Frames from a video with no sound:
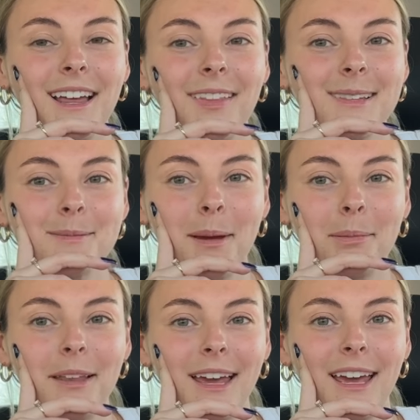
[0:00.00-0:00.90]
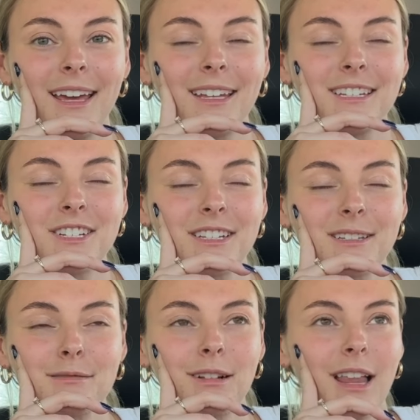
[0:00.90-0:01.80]
That's my plan,
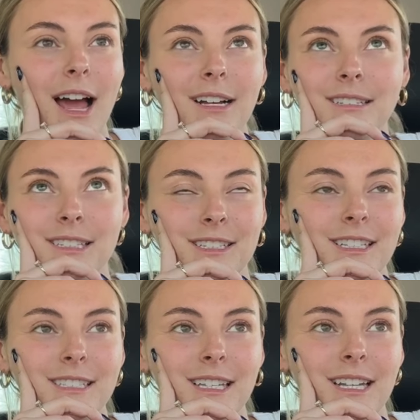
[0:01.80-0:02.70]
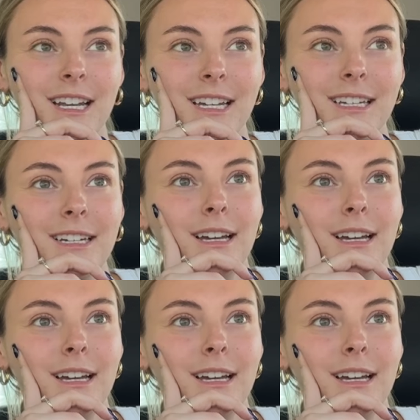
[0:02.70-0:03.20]
just relax the rest of the night.